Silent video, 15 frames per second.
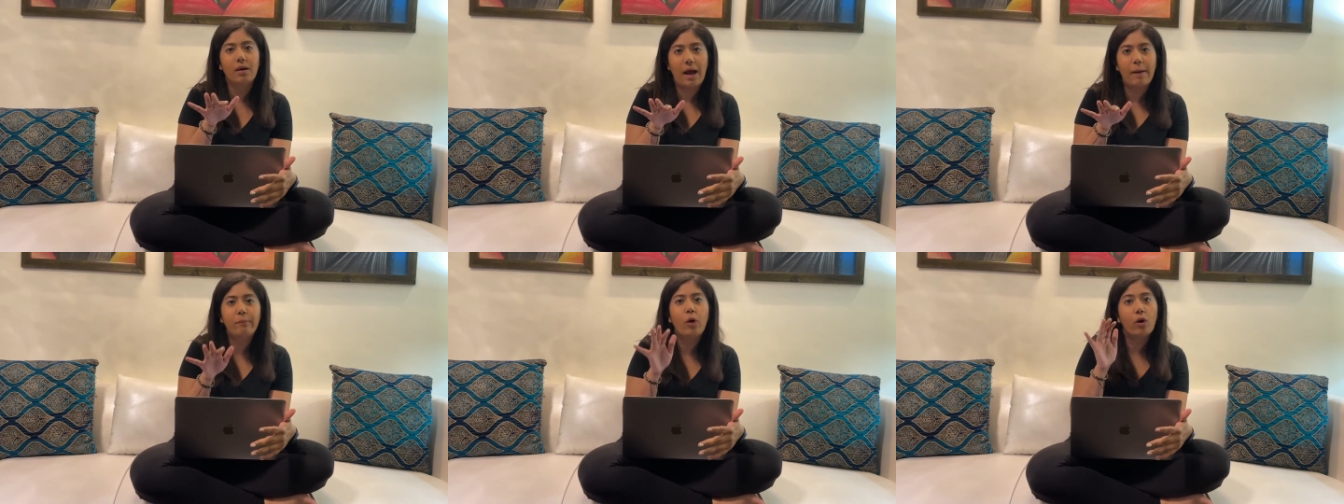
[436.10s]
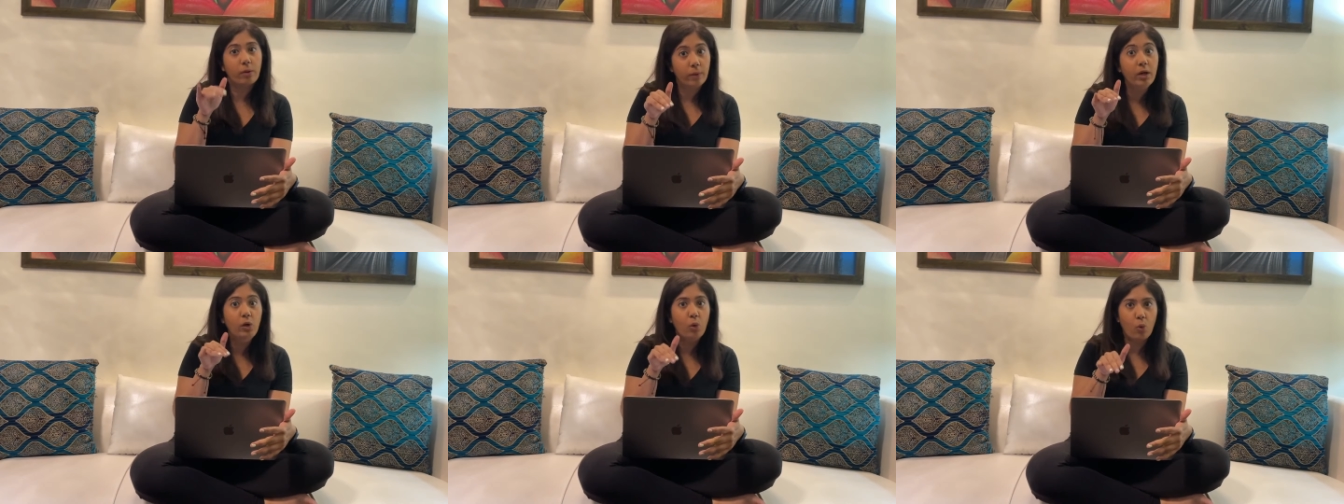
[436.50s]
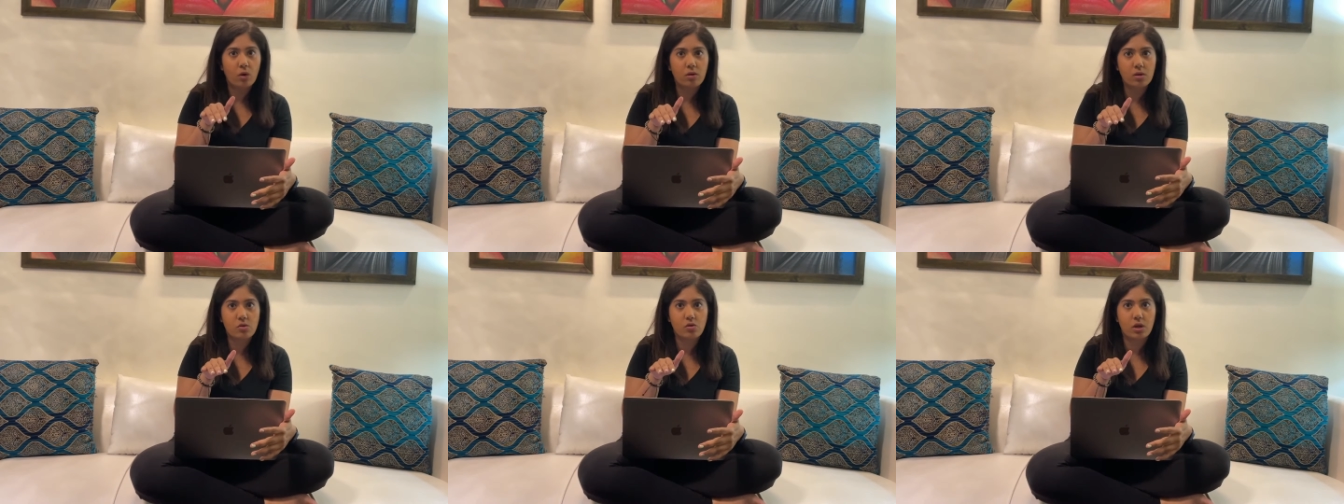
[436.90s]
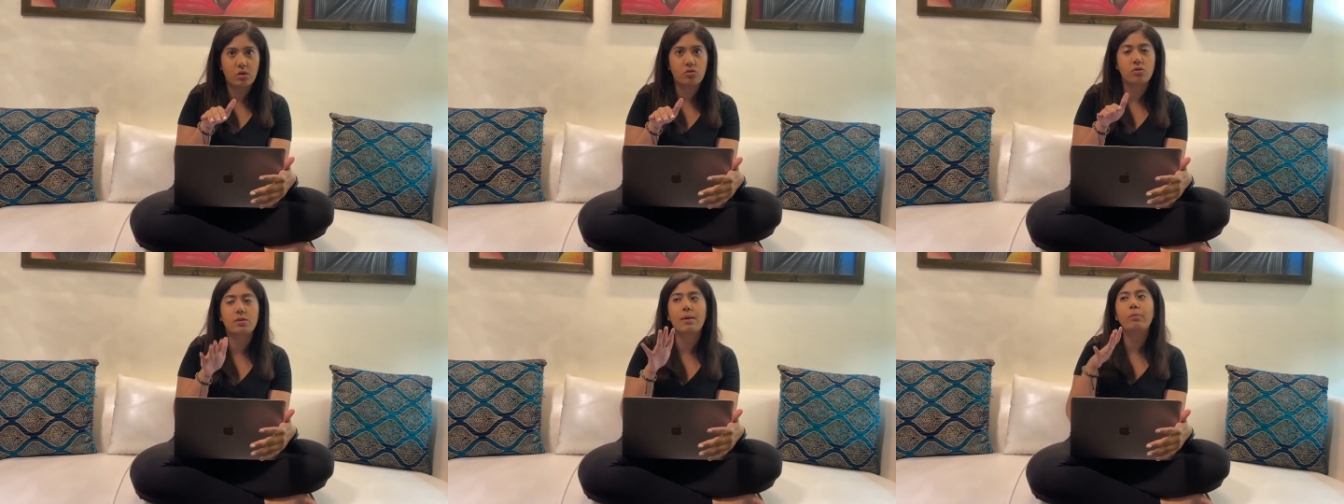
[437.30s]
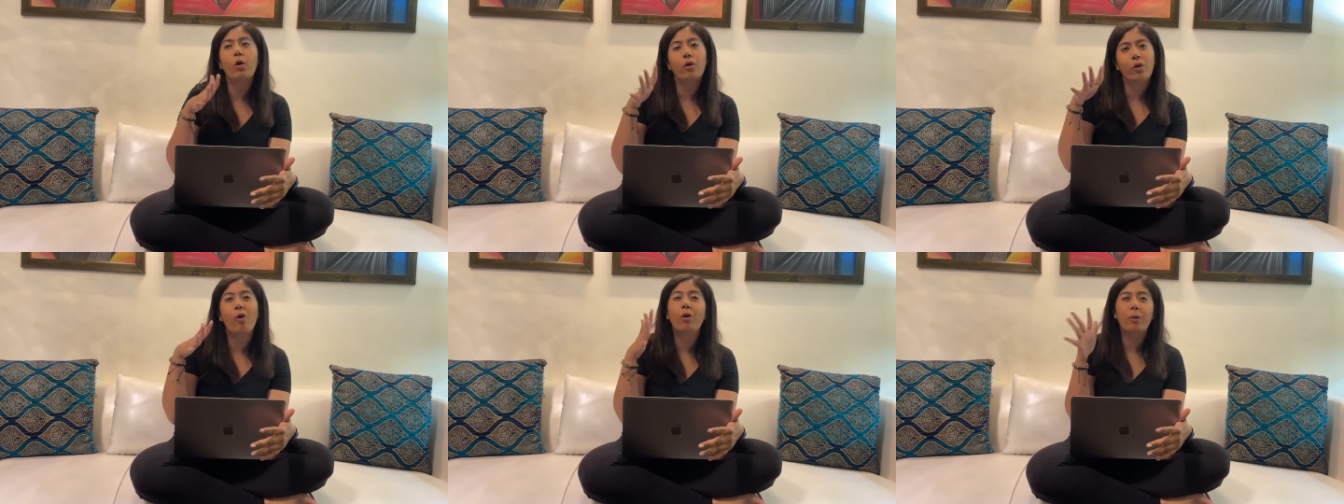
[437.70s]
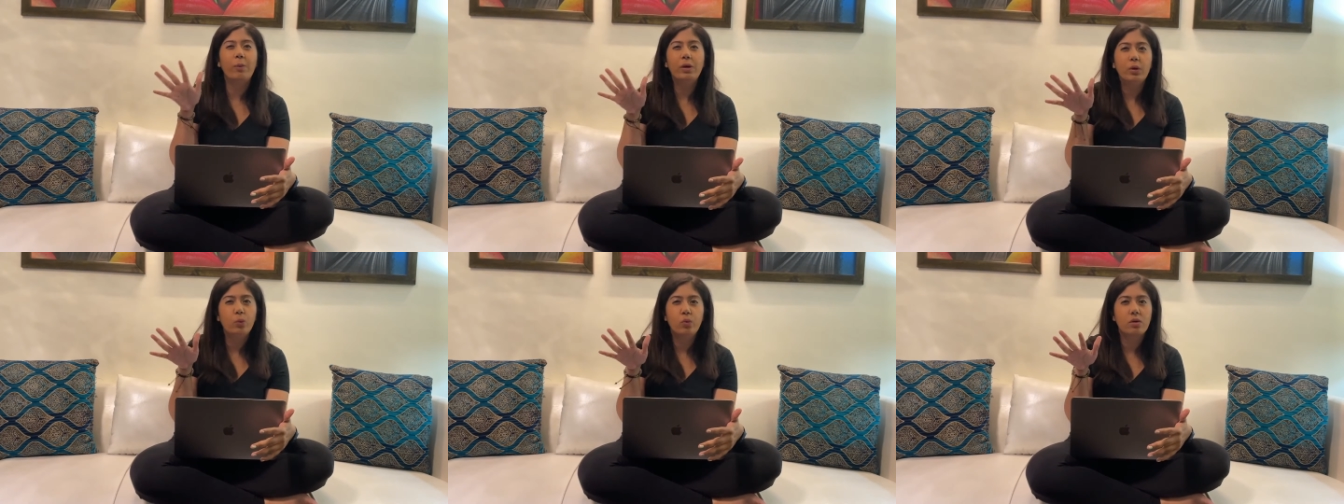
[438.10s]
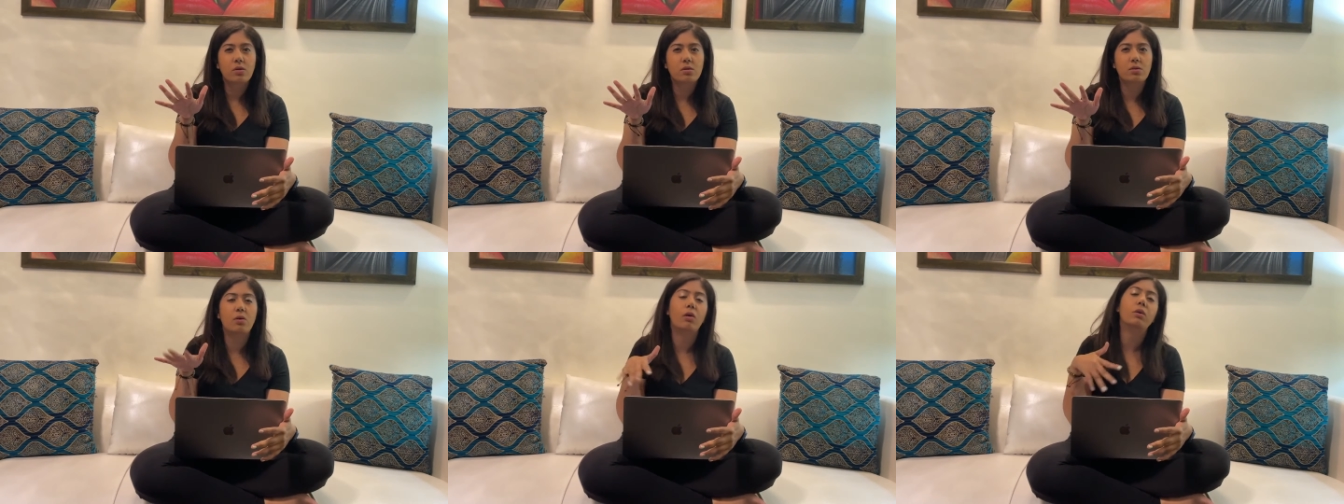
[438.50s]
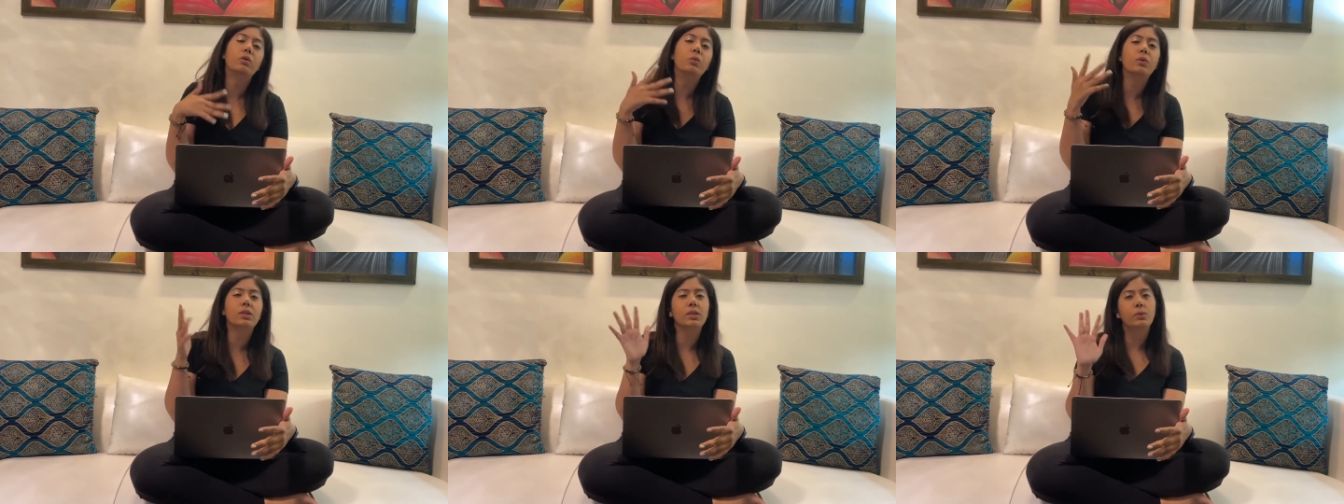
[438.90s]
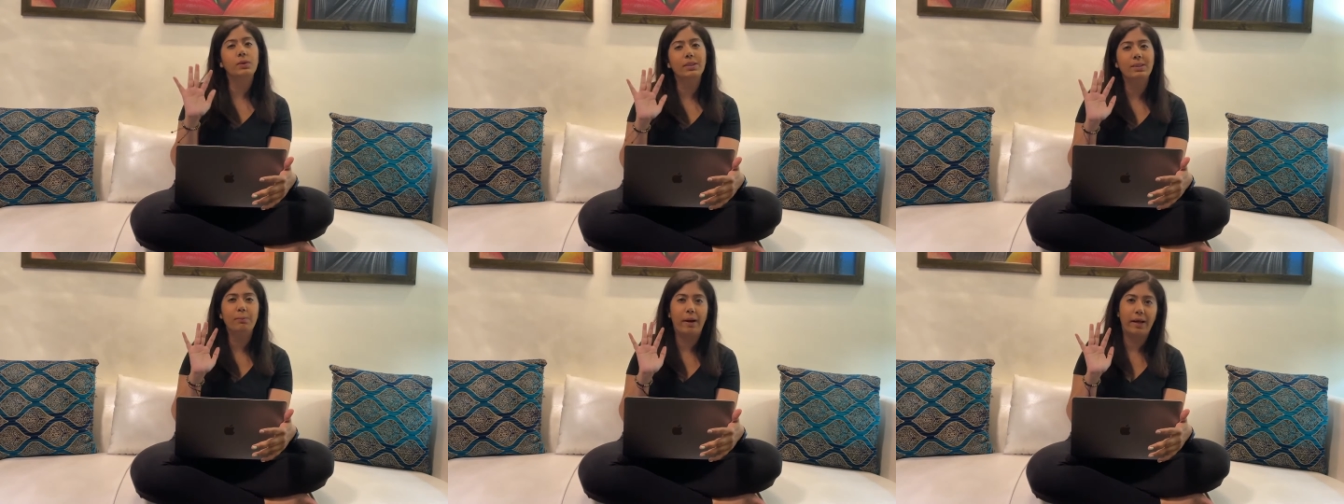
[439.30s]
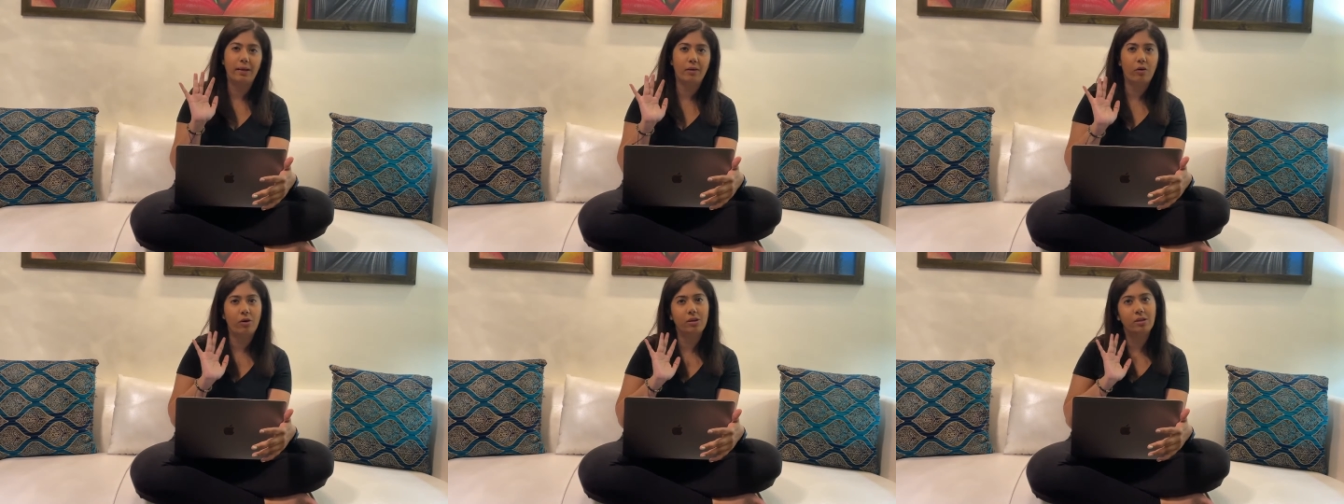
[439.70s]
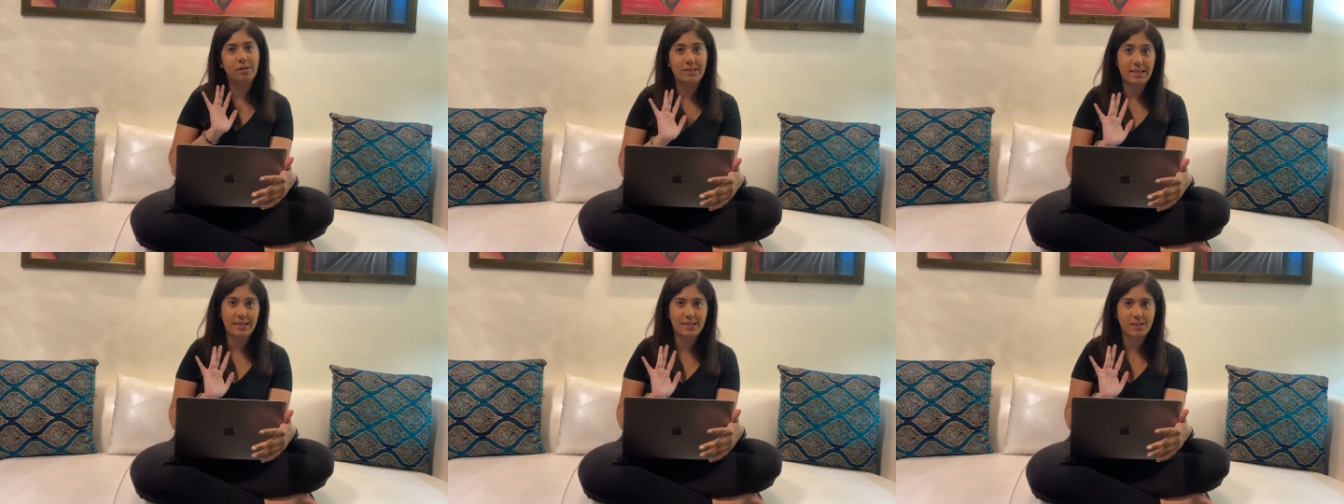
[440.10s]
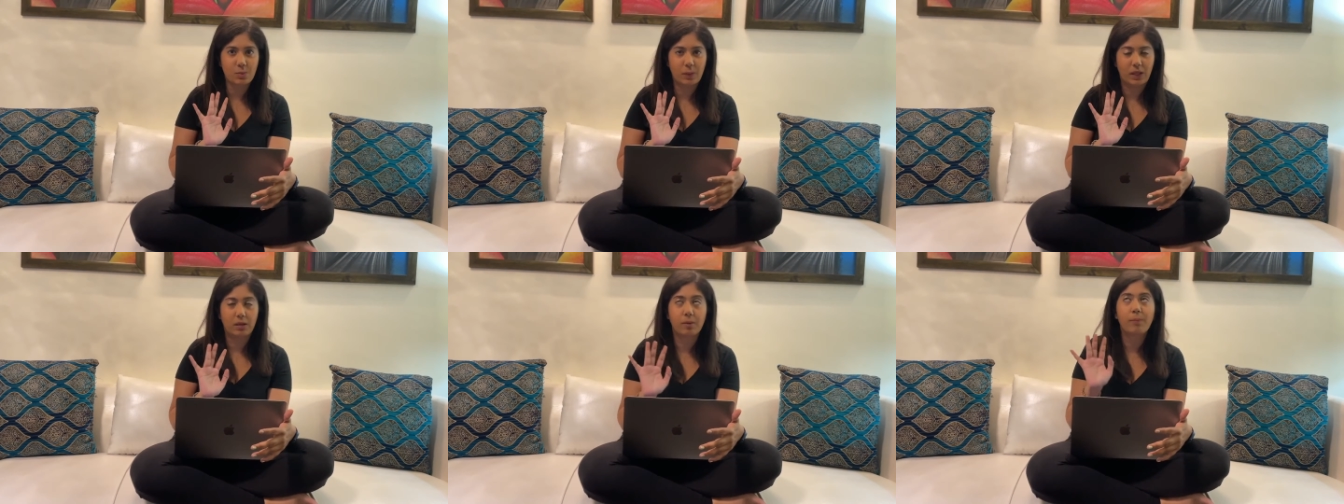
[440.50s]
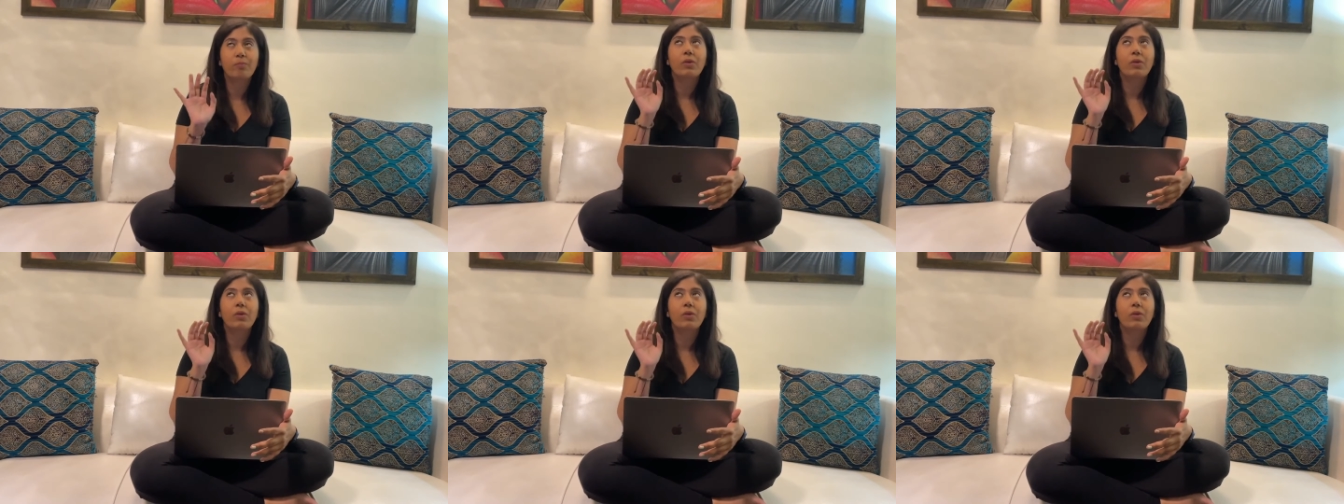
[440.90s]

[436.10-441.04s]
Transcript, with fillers: I'm talking about local strangers. I'm not talking about tourists and all. Tourists, you can smile and all, it's sweet.